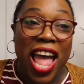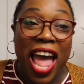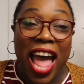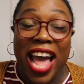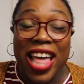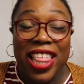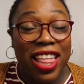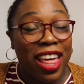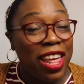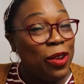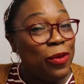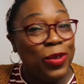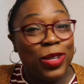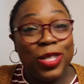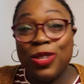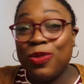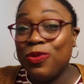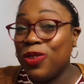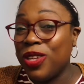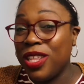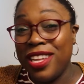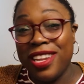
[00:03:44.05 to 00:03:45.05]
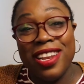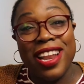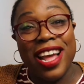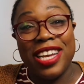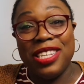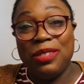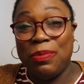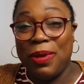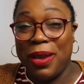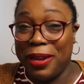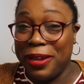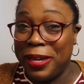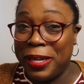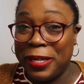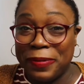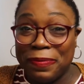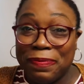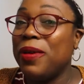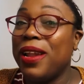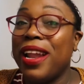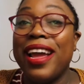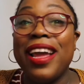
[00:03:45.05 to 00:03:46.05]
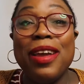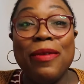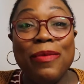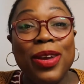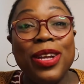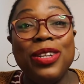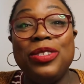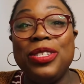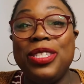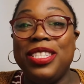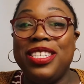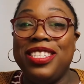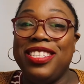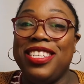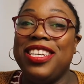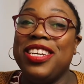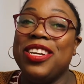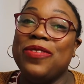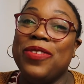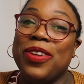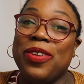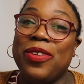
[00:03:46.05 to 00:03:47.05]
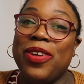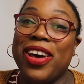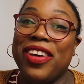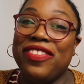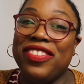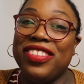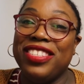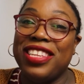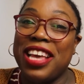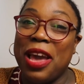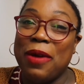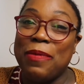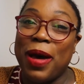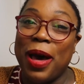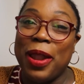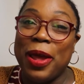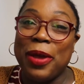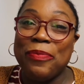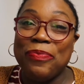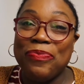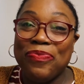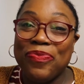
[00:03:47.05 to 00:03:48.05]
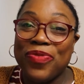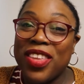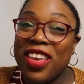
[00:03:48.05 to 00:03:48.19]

I thought it was a really nice pairing, but I am interested to hear what you have to say about it.